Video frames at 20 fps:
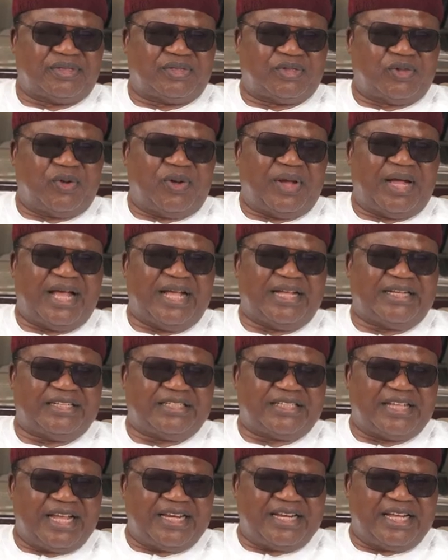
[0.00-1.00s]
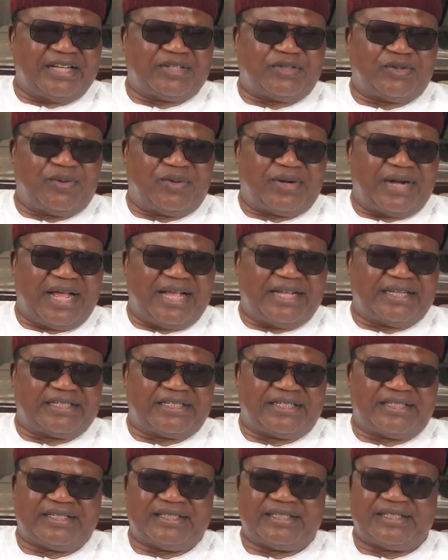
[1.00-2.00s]
So I decided to
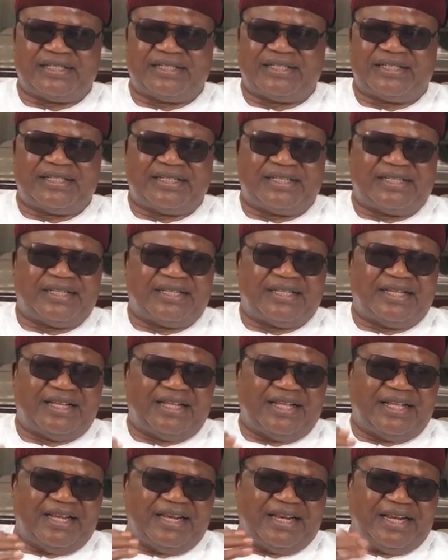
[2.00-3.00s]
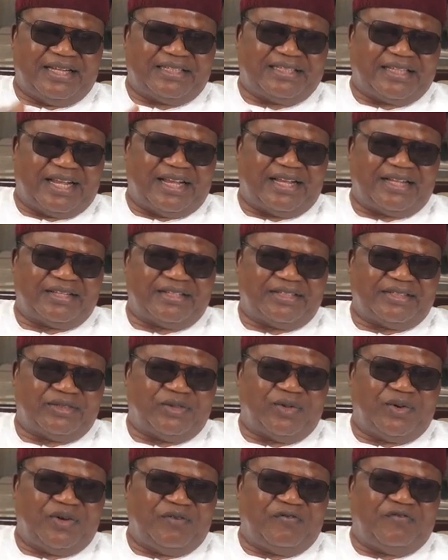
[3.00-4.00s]
write a letter
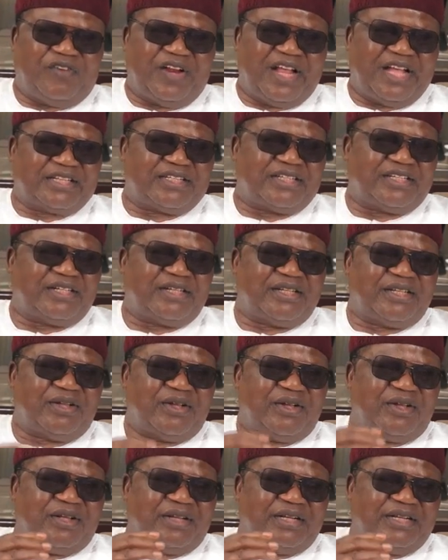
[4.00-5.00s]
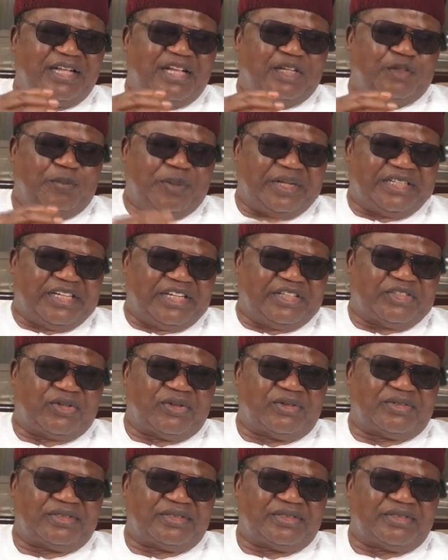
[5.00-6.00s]
to reflect the
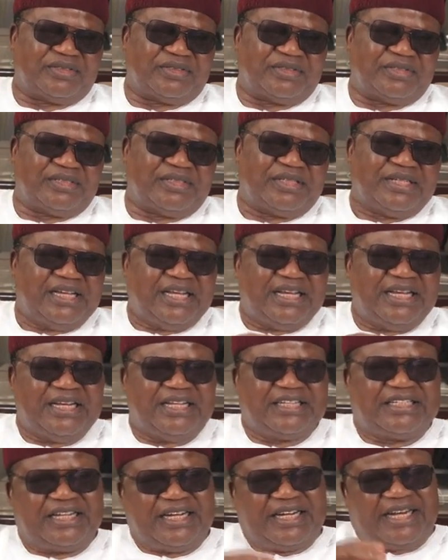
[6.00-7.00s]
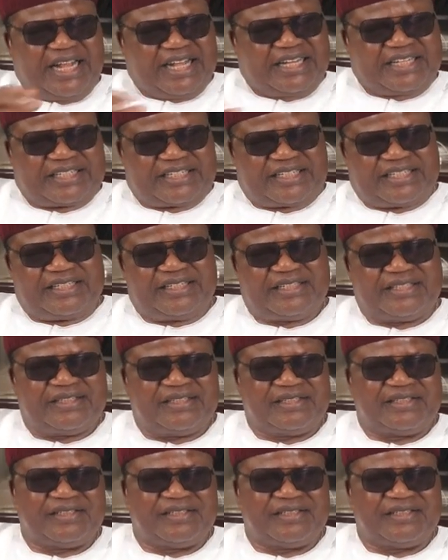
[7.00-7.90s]
expectation in each next